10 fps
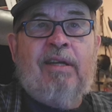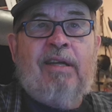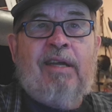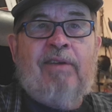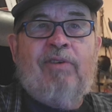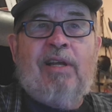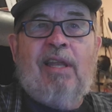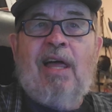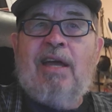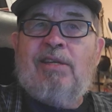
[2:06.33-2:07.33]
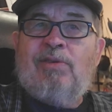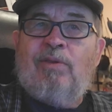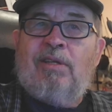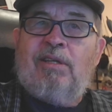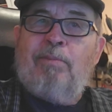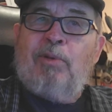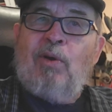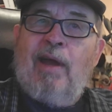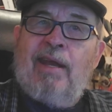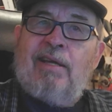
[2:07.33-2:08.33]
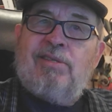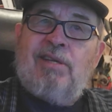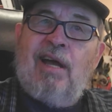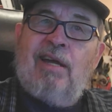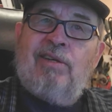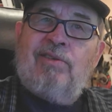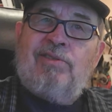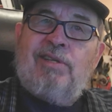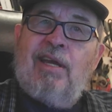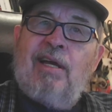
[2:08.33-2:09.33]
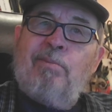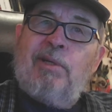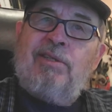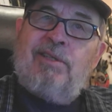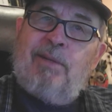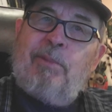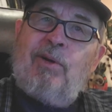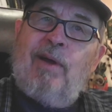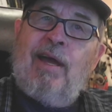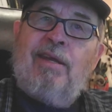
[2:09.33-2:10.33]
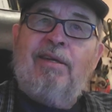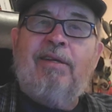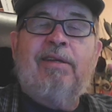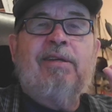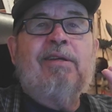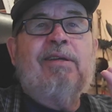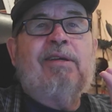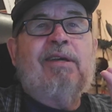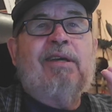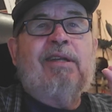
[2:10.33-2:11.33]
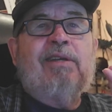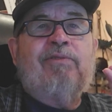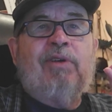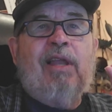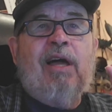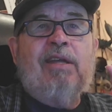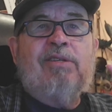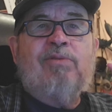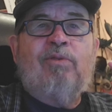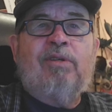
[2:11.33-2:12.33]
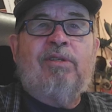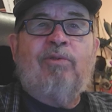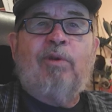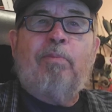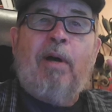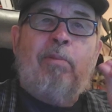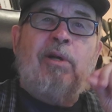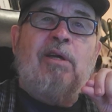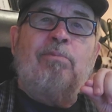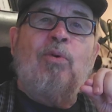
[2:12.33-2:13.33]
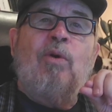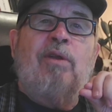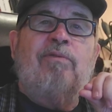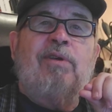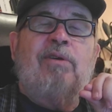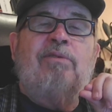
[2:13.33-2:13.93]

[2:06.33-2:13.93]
if it aligns with the Democratic side, you'll say I'm a Democrat. And if it aligns with the Republican point of view,